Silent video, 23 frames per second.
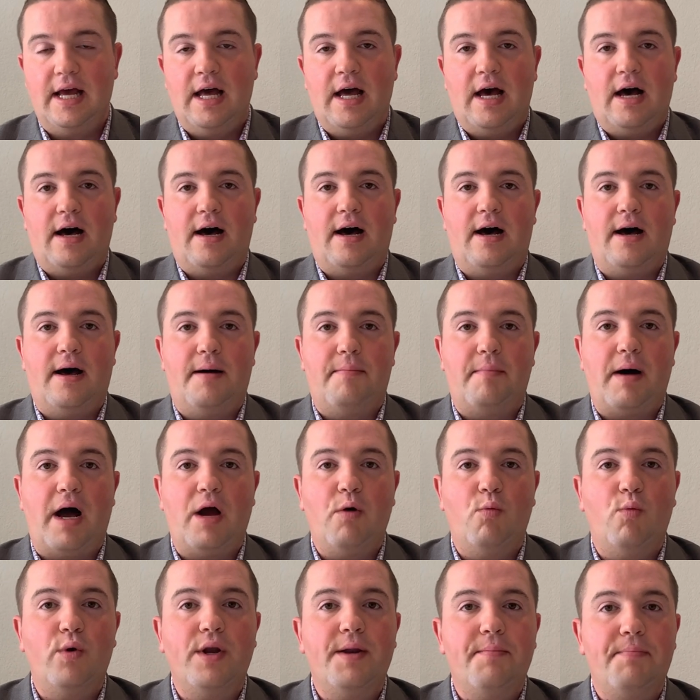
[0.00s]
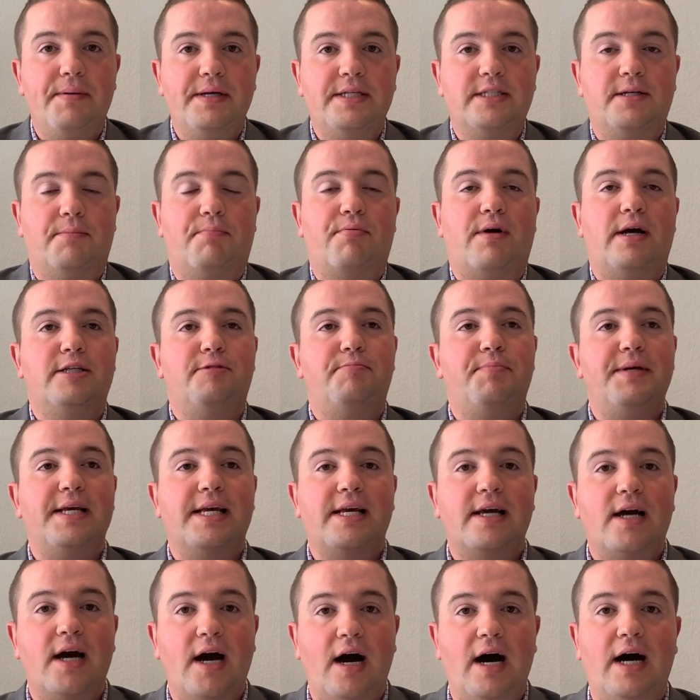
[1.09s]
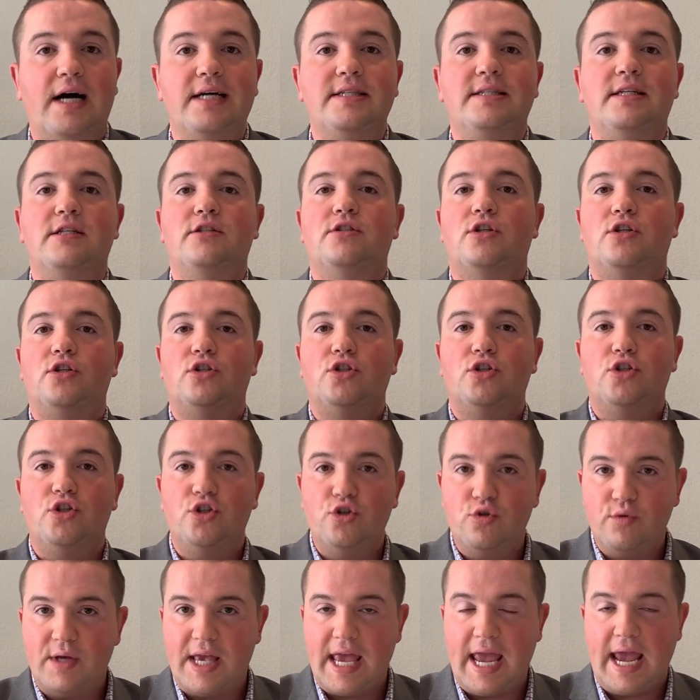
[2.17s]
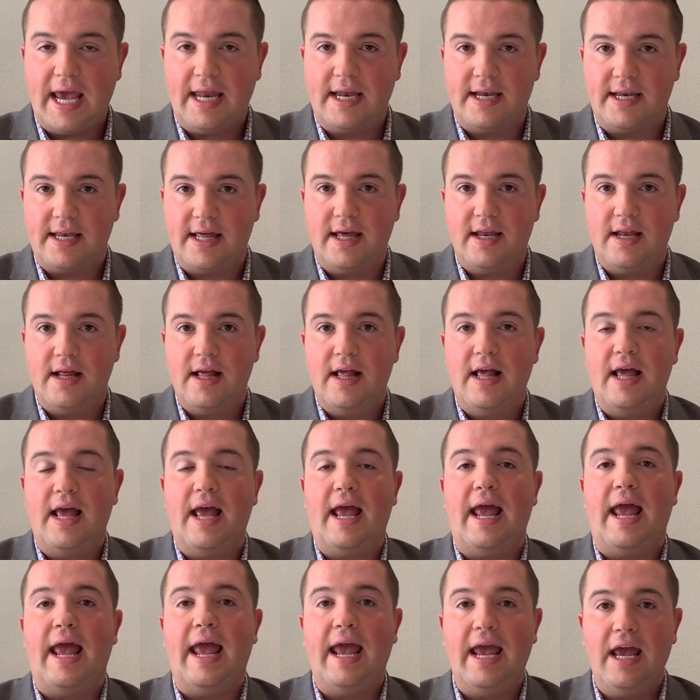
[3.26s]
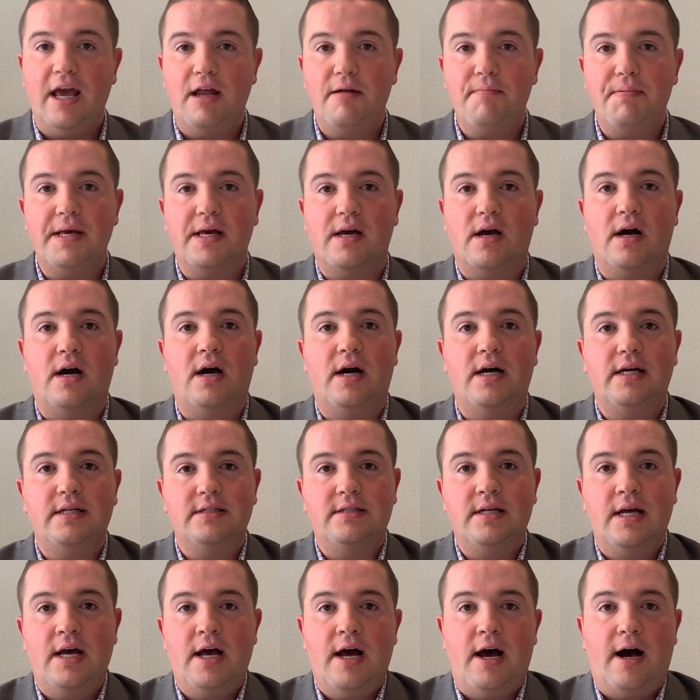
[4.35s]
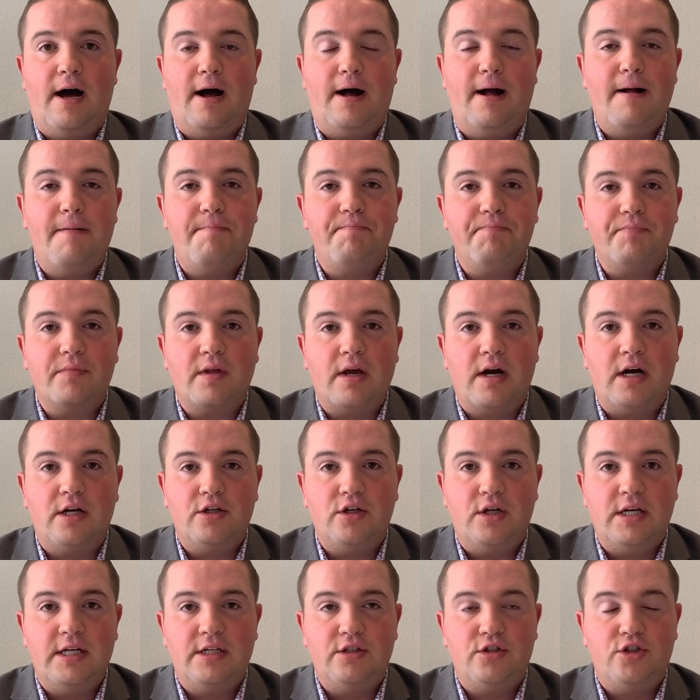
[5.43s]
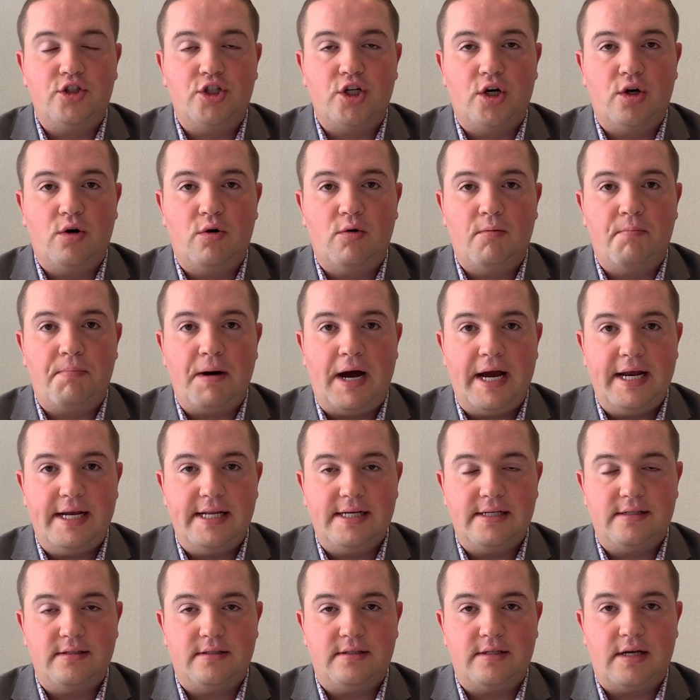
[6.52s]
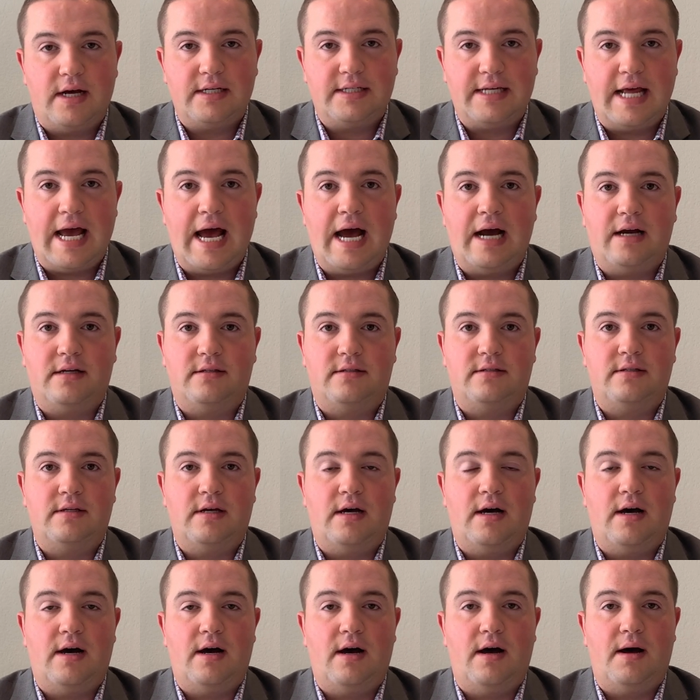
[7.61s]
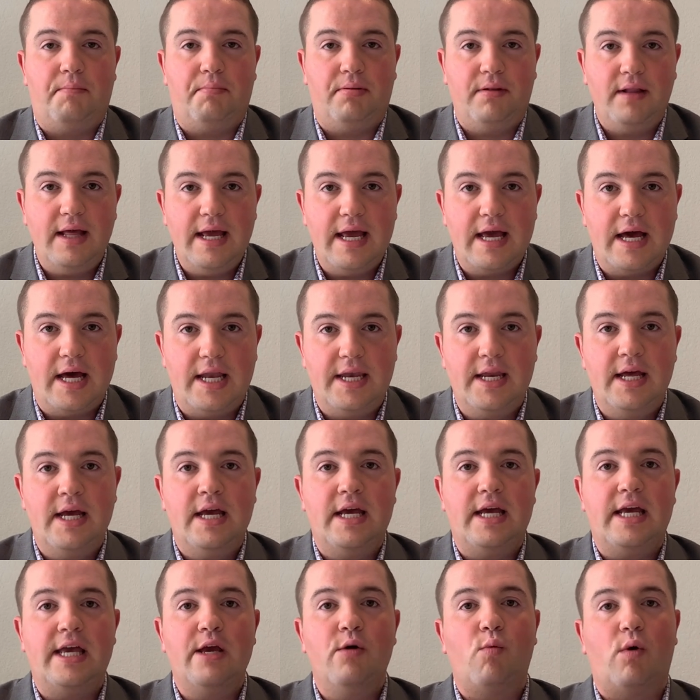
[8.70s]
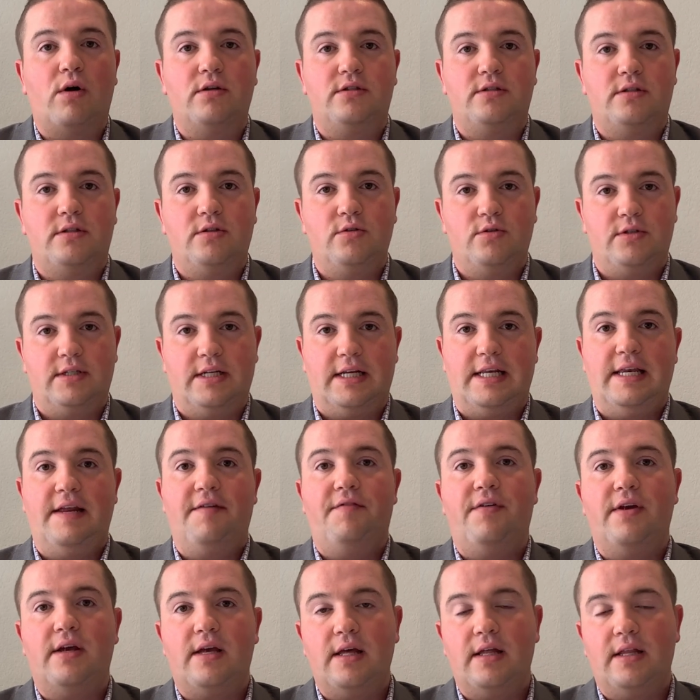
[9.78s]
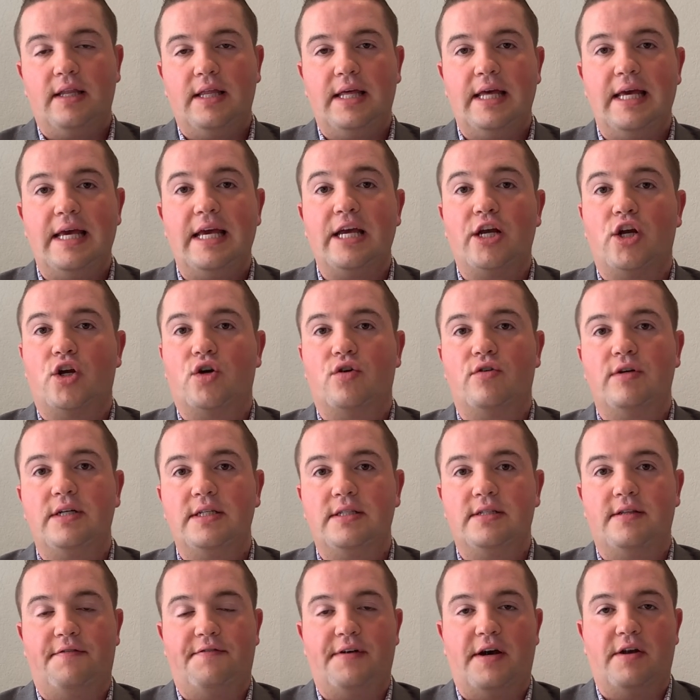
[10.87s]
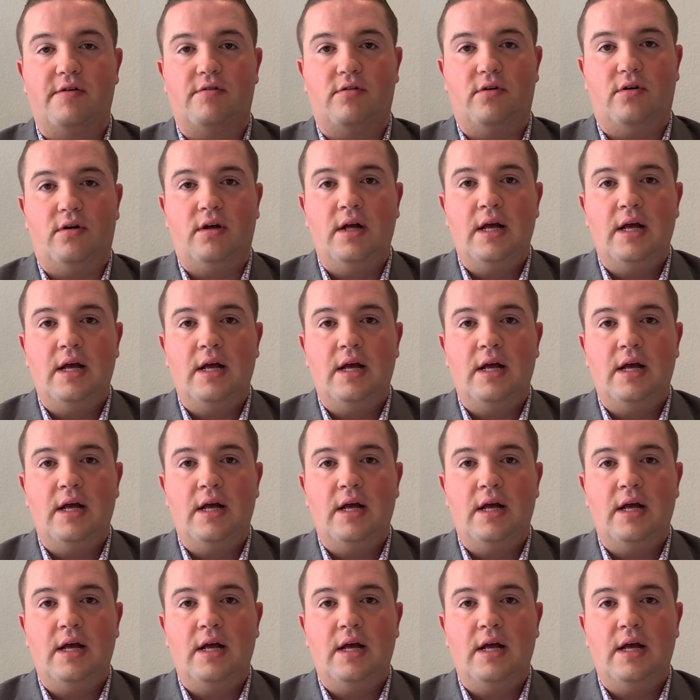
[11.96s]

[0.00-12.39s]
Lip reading: I wouldn't be surprised, because it's a new candidate and because in Joe Biden's tax plan, he wants to significantly increase the federal